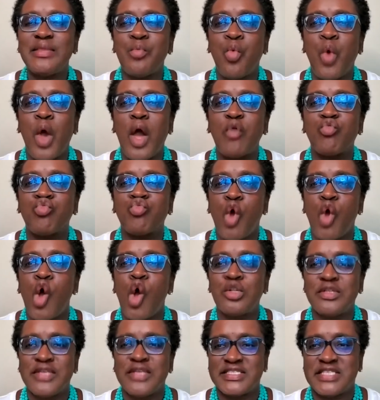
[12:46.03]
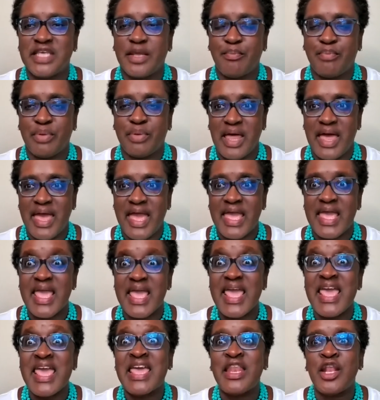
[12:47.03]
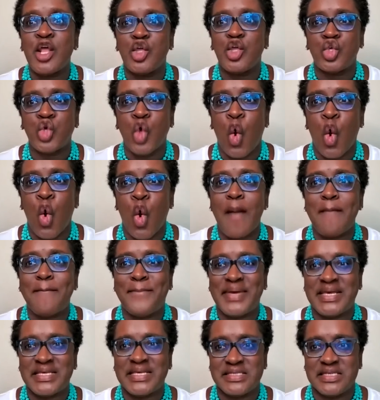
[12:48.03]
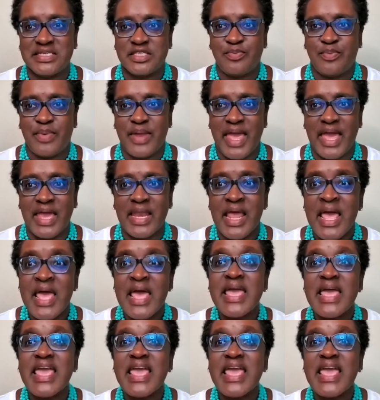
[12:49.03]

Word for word: what role does it play in your business plan